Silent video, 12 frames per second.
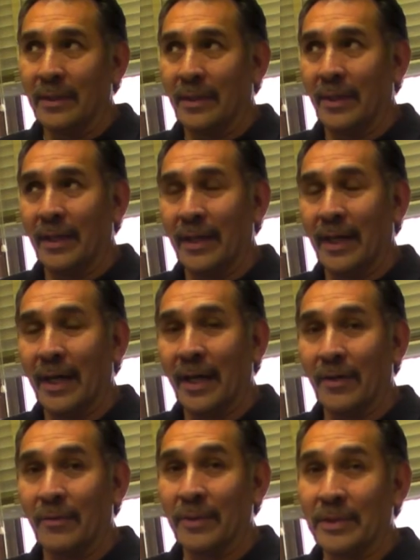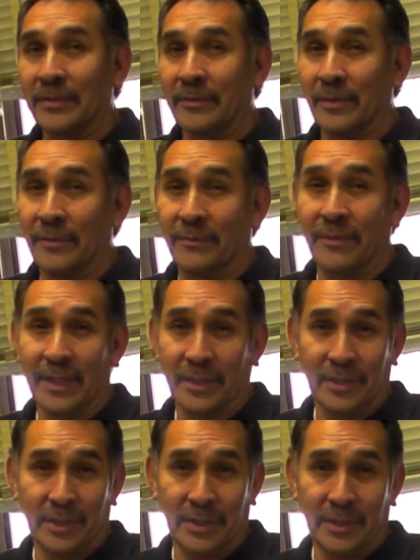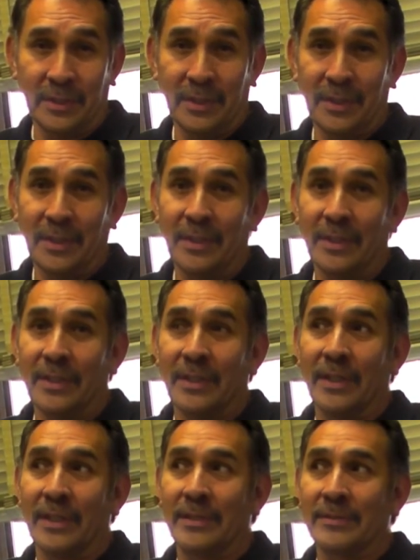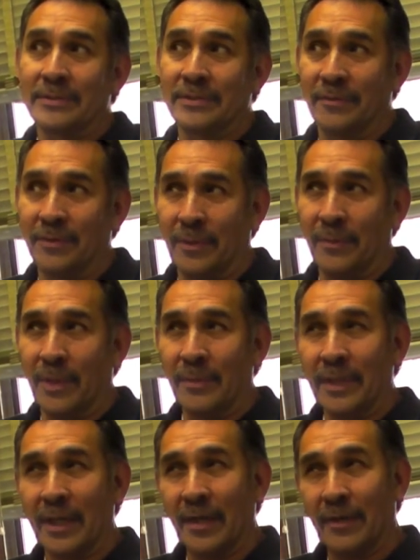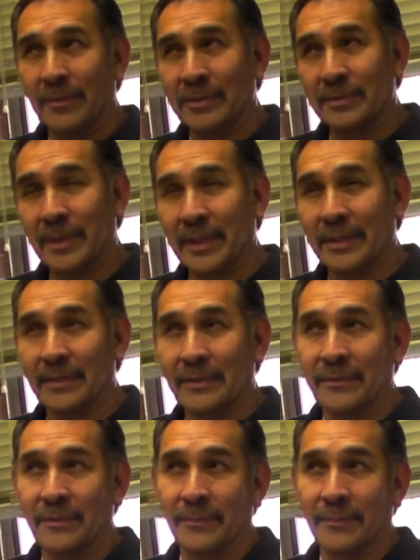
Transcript: at a higher risk for infection. So from a public health perspective,